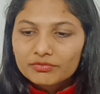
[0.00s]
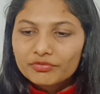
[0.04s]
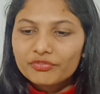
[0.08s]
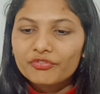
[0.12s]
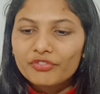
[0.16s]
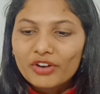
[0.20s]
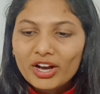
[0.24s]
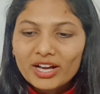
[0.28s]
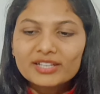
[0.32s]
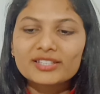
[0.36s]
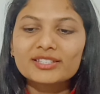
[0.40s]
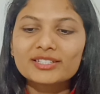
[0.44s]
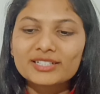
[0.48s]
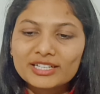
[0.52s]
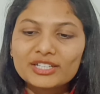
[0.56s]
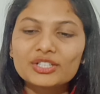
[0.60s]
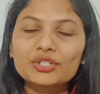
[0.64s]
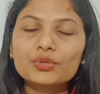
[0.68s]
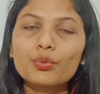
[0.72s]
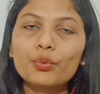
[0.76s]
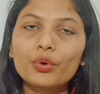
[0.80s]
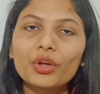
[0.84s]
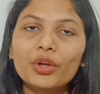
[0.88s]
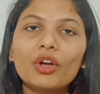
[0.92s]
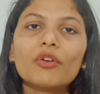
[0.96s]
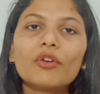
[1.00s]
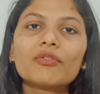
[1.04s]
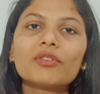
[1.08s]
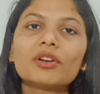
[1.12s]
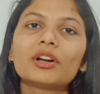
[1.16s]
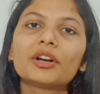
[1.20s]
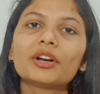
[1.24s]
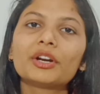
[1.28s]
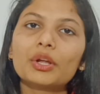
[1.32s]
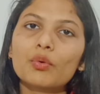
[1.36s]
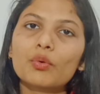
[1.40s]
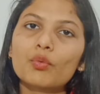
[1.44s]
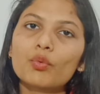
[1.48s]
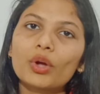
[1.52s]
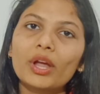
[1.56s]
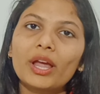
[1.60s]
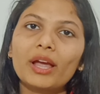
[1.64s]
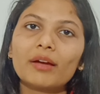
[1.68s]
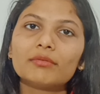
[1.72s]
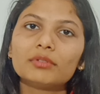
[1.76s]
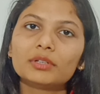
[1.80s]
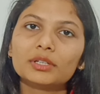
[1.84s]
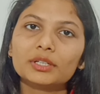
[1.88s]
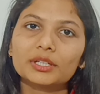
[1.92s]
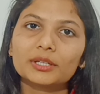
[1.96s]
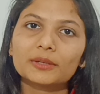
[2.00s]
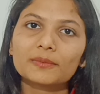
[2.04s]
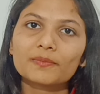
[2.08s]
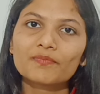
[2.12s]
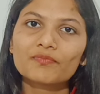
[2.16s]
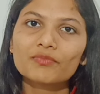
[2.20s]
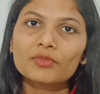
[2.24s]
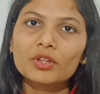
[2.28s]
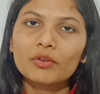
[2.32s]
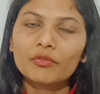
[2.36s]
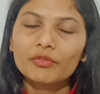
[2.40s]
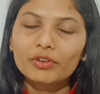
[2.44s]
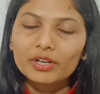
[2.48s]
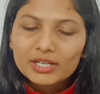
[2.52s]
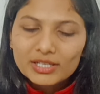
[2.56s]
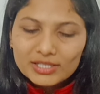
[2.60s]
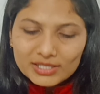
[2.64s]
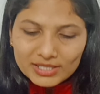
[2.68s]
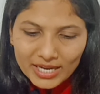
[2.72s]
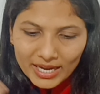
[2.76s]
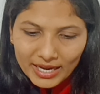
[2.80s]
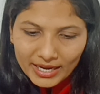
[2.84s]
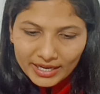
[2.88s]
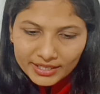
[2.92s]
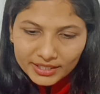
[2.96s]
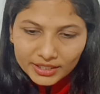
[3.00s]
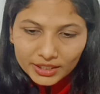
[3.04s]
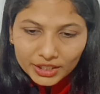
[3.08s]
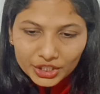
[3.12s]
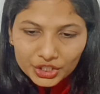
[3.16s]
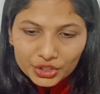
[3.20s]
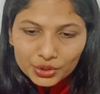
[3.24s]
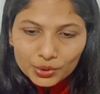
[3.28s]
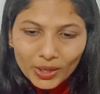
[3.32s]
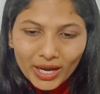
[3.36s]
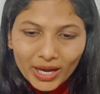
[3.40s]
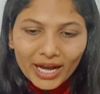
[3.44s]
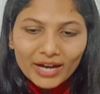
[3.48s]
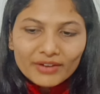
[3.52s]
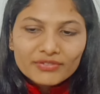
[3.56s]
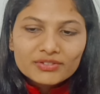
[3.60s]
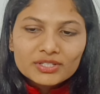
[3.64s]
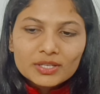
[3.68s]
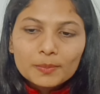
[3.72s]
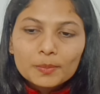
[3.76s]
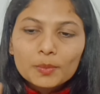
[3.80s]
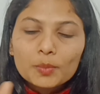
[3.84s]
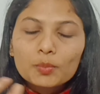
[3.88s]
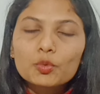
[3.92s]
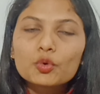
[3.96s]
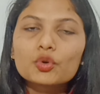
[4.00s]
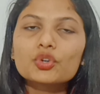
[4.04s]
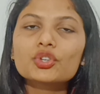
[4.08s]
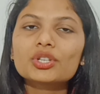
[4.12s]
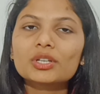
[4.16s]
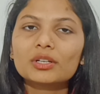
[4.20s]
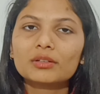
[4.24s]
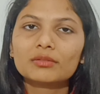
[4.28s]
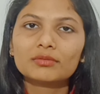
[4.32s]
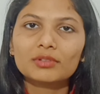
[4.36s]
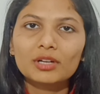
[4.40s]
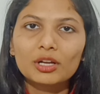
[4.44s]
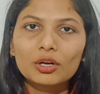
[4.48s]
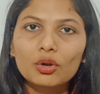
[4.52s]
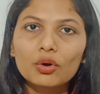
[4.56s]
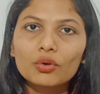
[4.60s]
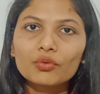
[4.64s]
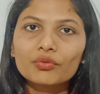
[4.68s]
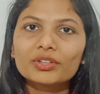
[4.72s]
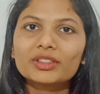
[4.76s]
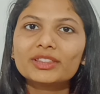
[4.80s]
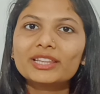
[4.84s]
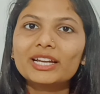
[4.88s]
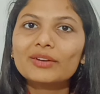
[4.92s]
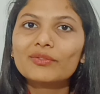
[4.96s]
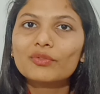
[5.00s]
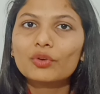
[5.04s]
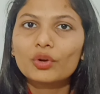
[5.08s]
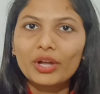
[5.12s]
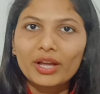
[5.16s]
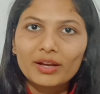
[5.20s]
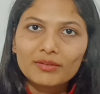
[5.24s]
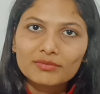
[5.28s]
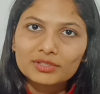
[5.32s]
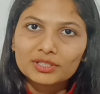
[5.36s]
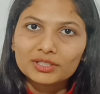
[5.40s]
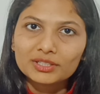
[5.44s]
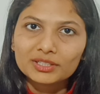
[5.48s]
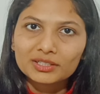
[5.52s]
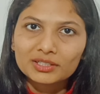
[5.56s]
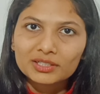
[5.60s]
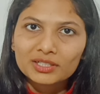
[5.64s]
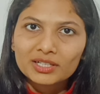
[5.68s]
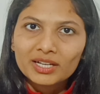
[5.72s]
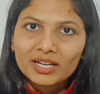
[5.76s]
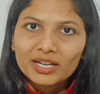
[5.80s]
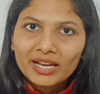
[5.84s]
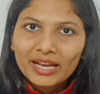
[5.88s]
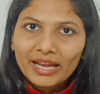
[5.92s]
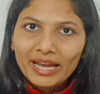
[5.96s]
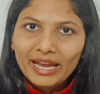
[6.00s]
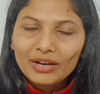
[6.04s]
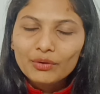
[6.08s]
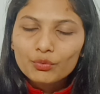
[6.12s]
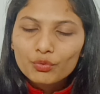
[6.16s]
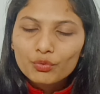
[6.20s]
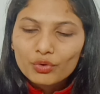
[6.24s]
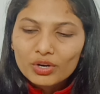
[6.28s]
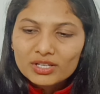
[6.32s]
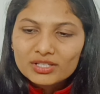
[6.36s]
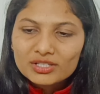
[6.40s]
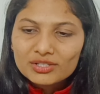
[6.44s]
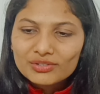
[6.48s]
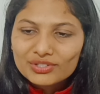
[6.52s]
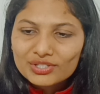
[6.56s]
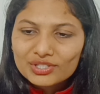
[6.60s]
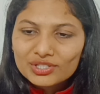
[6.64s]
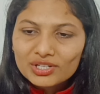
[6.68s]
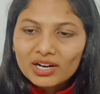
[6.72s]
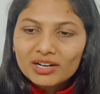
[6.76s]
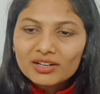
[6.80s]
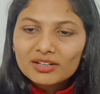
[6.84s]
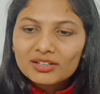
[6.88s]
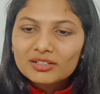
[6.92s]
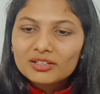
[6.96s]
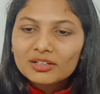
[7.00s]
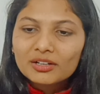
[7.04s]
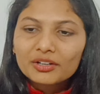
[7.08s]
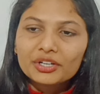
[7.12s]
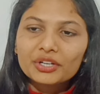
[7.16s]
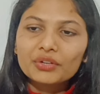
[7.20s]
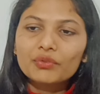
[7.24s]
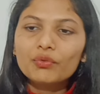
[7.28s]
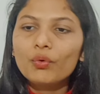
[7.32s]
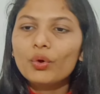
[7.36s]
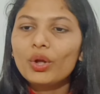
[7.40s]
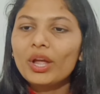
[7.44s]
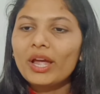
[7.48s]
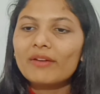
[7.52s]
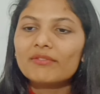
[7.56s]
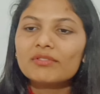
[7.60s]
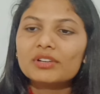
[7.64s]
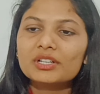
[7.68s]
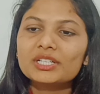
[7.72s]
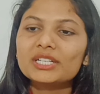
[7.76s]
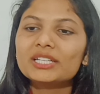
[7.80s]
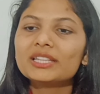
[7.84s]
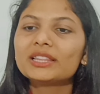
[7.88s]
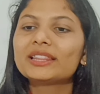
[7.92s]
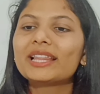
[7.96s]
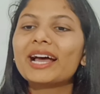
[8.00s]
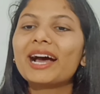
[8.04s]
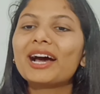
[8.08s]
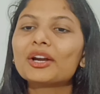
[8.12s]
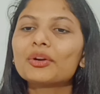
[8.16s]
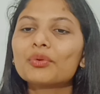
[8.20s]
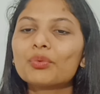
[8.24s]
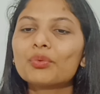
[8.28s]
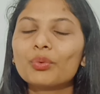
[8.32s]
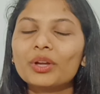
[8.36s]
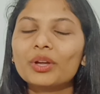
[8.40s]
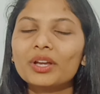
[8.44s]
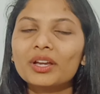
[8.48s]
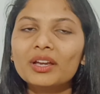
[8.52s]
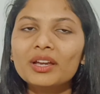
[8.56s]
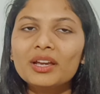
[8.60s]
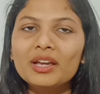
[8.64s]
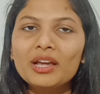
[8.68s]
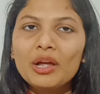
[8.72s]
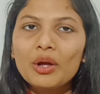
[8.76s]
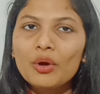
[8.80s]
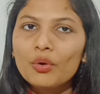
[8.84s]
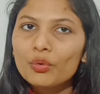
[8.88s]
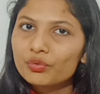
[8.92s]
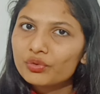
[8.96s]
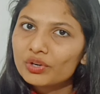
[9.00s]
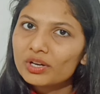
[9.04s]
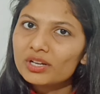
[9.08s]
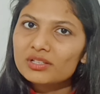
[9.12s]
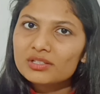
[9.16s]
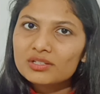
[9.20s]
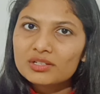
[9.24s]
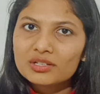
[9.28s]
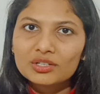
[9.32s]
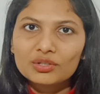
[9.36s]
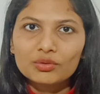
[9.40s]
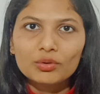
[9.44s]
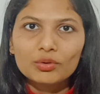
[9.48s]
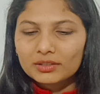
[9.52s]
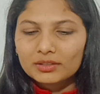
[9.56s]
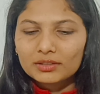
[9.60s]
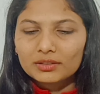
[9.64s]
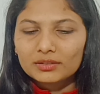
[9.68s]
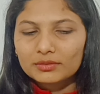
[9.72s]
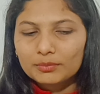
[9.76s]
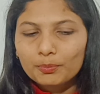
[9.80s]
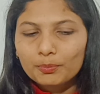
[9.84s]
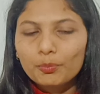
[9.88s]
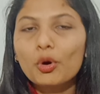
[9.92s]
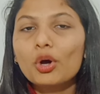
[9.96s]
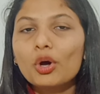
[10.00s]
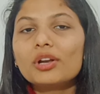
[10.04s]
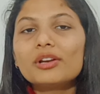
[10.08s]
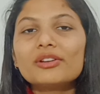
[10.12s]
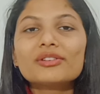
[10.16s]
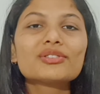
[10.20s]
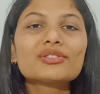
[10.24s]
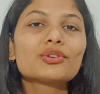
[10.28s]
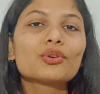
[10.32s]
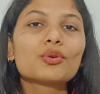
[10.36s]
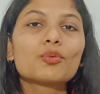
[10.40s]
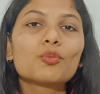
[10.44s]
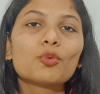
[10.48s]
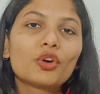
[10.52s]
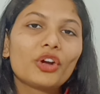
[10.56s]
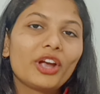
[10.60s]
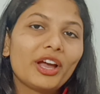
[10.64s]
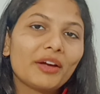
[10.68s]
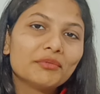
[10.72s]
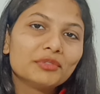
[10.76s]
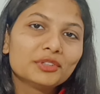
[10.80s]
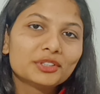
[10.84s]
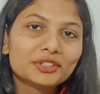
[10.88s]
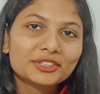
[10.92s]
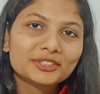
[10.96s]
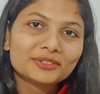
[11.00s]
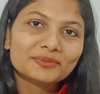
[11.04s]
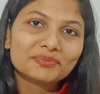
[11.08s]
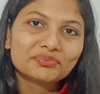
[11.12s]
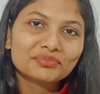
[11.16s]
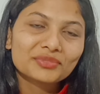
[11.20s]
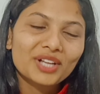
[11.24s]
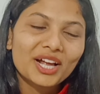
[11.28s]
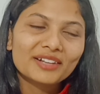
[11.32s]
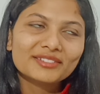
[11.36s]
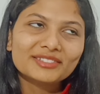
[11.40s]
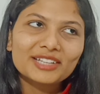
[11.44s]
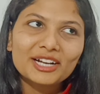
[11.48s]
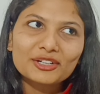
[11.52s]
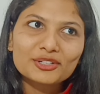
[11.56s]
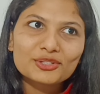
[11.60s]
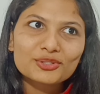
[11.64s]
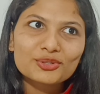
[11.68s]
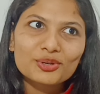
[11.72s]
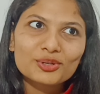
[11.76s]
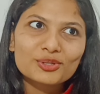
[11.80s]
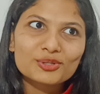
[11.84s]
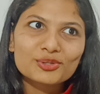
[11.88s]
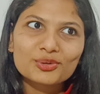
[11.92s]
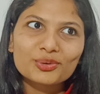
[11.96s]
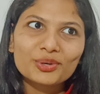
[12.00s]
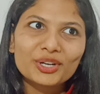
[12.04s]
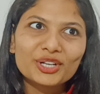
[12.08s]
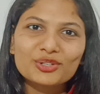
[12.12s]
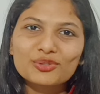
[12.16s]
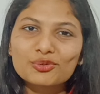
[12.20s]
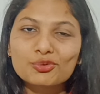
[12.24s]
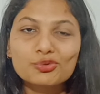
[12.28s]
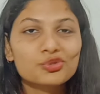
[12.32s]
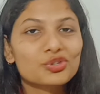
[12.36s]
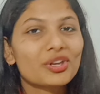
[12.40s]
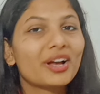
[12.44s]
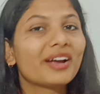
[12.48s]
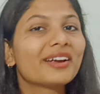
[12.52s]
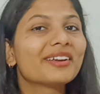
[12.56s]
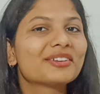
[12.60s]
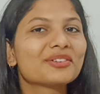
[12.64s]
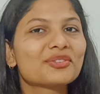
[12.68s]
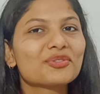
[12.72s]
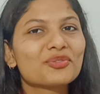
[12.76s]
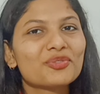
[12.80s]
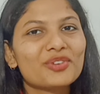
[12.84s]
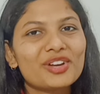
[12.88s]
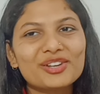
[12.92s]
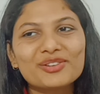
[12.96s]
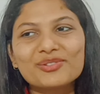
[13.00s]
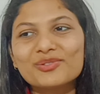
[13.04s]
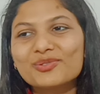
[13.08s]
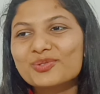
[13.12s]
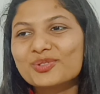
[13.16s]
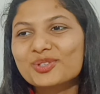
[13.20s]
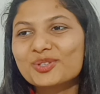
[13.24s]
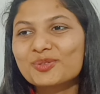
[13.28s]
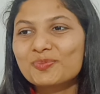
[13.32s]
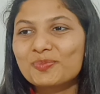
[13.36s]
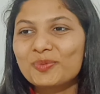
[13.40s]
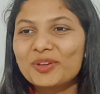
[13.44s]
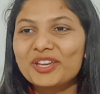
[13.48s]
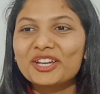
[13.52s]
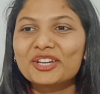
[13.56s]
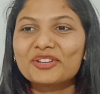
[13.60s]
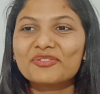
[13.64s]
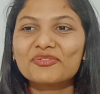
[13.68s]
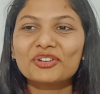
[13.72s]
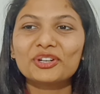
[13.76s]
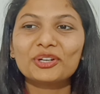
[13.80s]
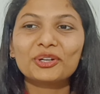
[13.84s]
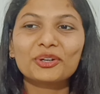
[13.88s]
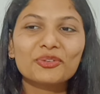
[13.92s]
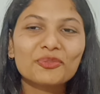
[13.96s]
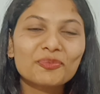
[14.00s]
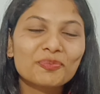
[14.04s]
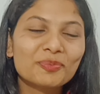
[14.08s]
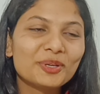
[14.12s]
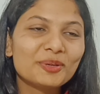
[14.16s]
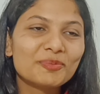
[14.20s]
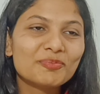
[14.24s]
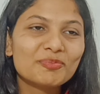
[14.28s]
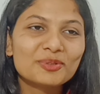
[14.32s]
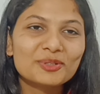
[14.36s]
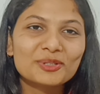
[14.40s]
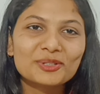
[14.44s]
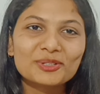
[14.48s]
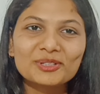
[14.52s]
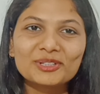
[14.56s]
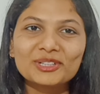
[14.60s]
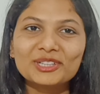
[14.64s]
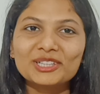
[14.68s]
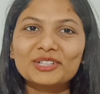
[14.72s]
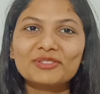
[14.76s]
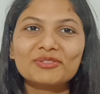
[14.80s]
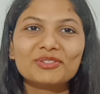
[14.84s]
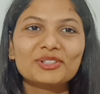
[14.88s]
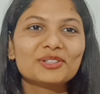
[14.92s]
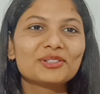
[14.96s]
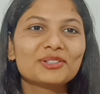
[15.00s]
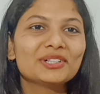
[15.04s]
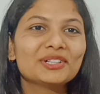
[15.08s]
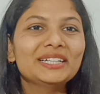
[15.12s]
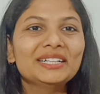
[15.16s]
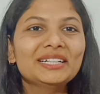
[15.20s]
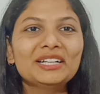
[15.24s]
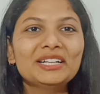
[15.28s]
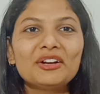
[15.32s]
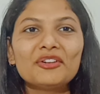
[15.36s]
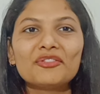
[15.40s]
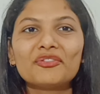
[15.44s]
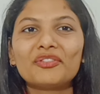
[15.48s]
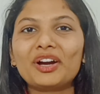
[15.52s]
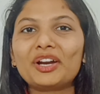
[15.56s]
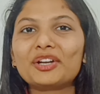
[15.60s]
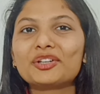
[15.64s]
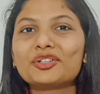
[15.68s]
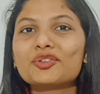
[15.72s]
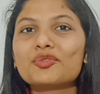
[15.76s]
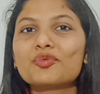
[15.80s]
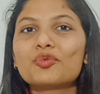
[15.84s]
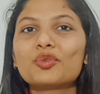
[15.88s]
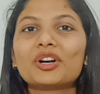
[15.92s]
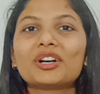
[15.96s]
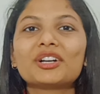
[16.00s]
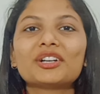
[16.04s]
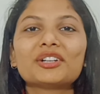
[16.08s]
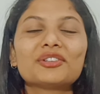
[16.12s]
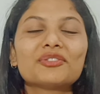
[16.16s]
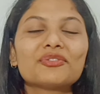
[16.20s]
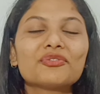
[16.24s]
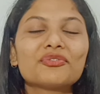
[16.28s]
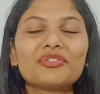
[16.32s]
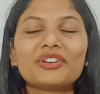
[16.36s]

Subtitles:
fastest way of learning vocabulary, because here you have some emotion along with that vocabulary. And once you start learning vocabulary in that way, first you polish your vocabulary. That is also going to shine. When you speak in front of people, they will find your word